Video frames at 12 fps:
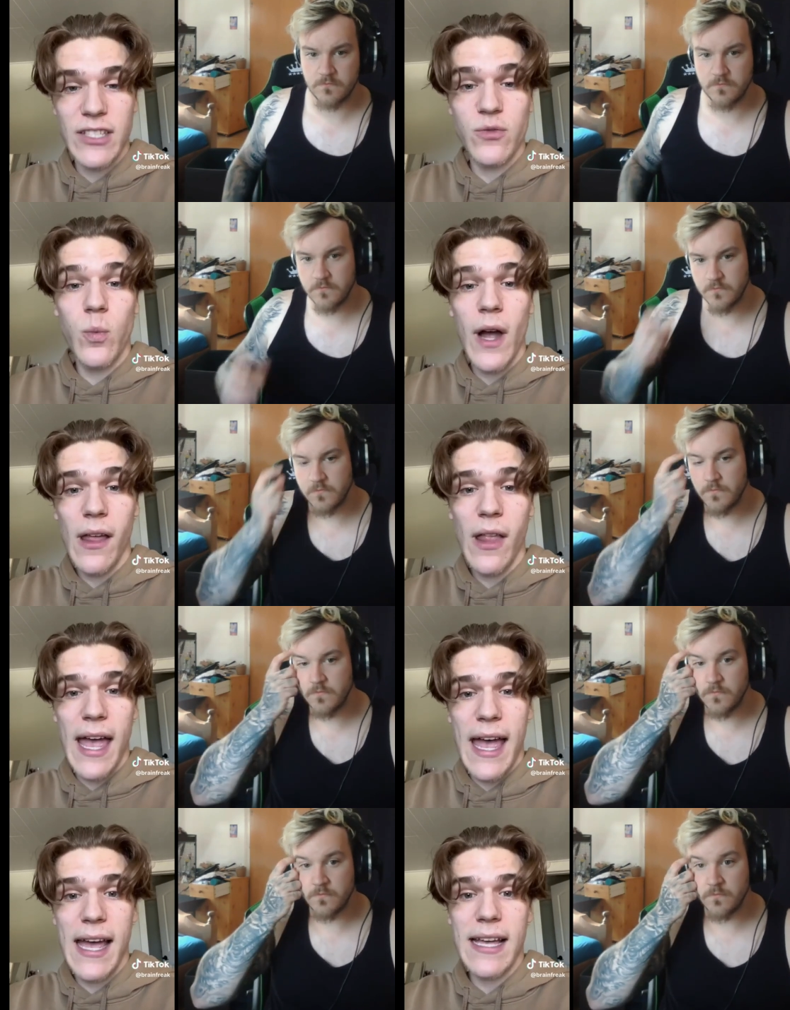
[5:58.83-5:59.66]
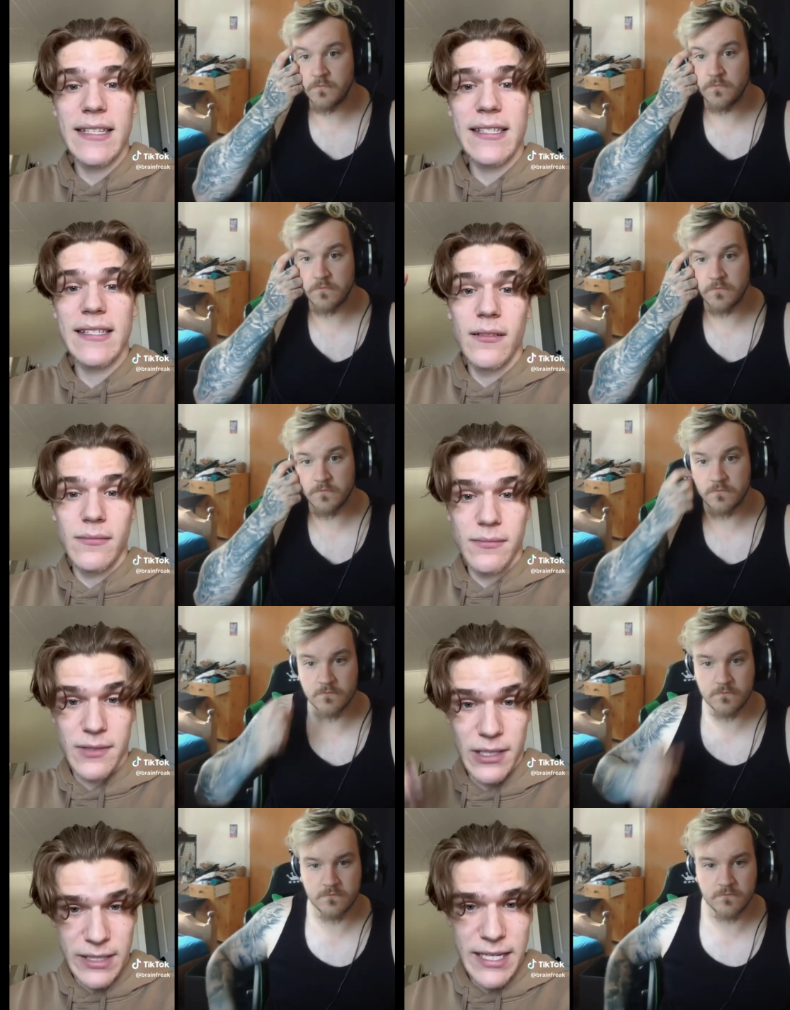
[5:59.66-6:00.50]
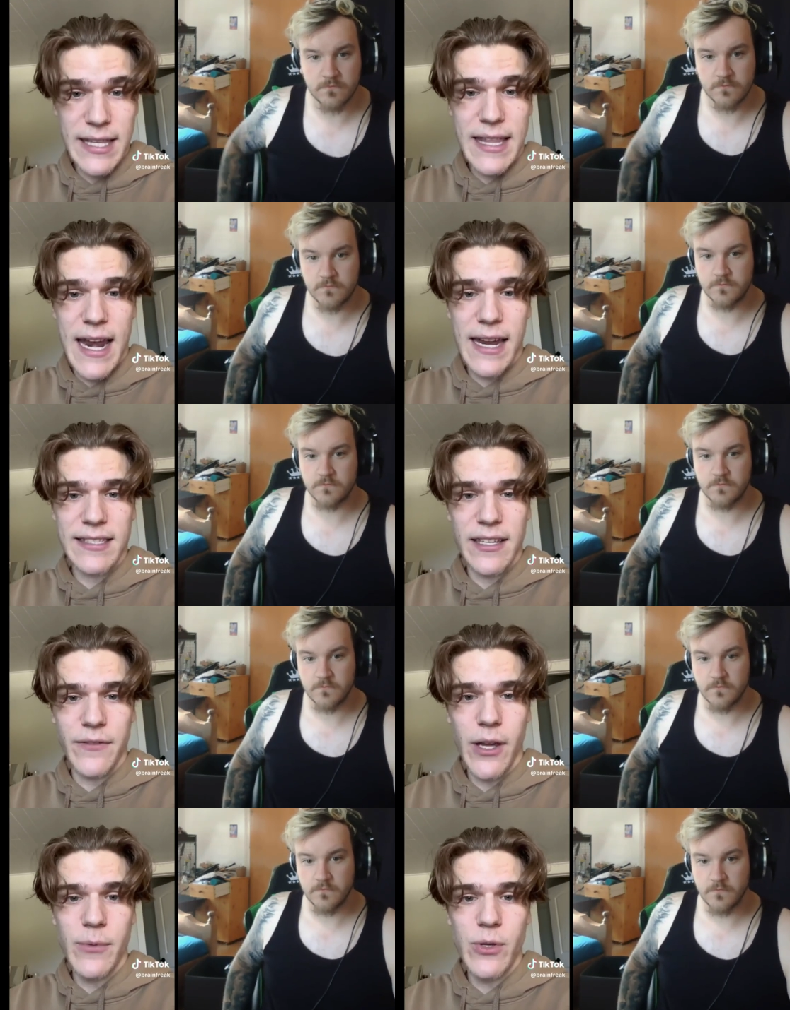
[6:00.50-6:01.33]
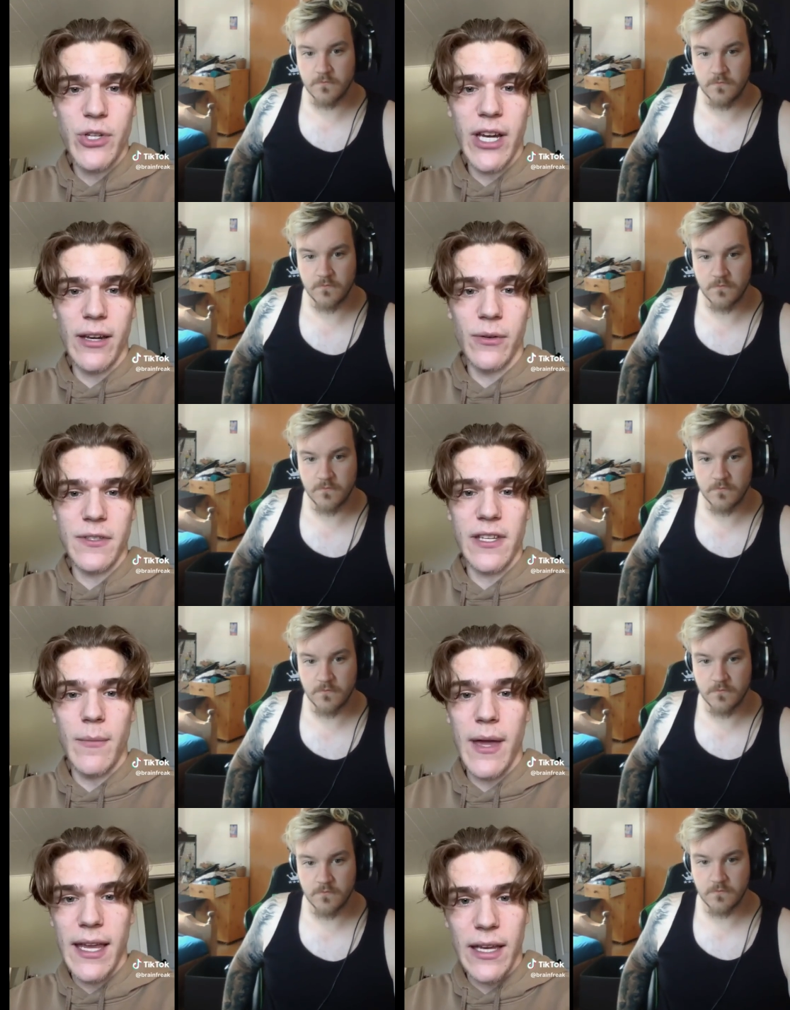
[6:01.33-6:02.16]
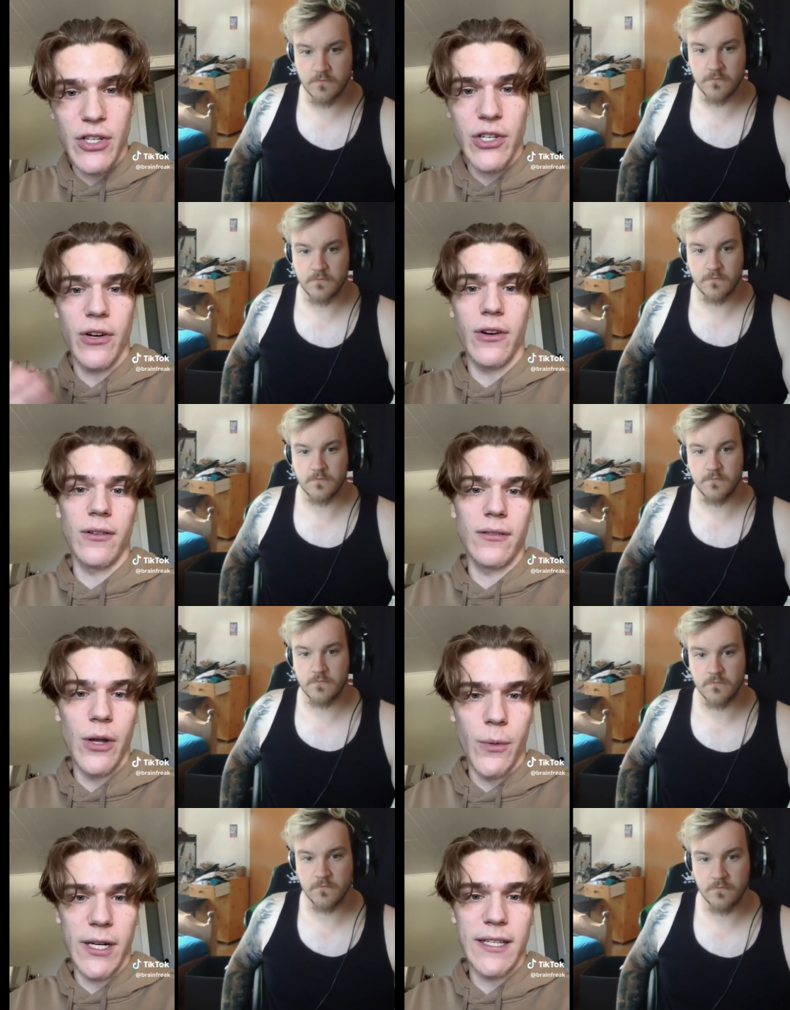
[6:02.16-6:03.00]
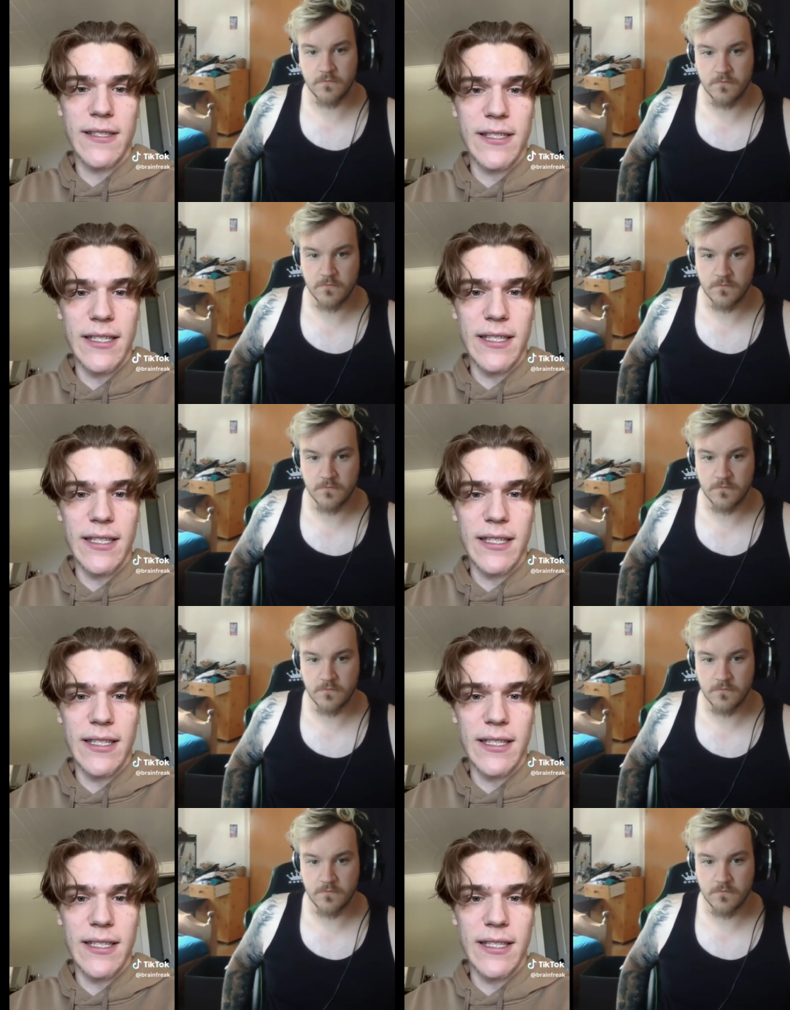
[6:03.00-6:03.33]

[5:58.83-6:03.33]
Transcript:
Speaker 1: as well as deleting the NSFW channels and making sure no one could see